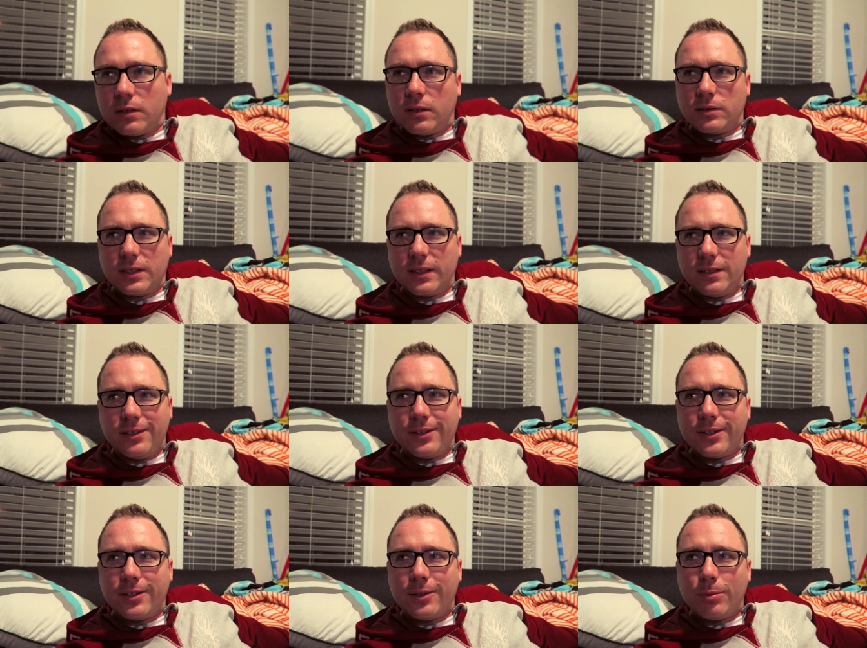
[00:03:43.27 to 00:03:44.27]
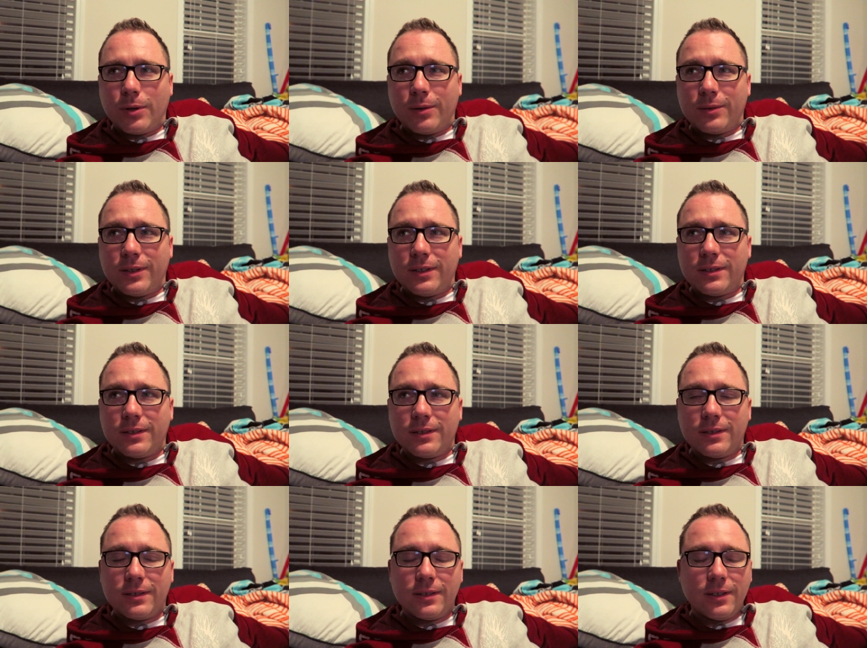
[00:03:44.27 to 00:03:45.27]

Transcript: What was it, a year ago probably? Mm-hmm.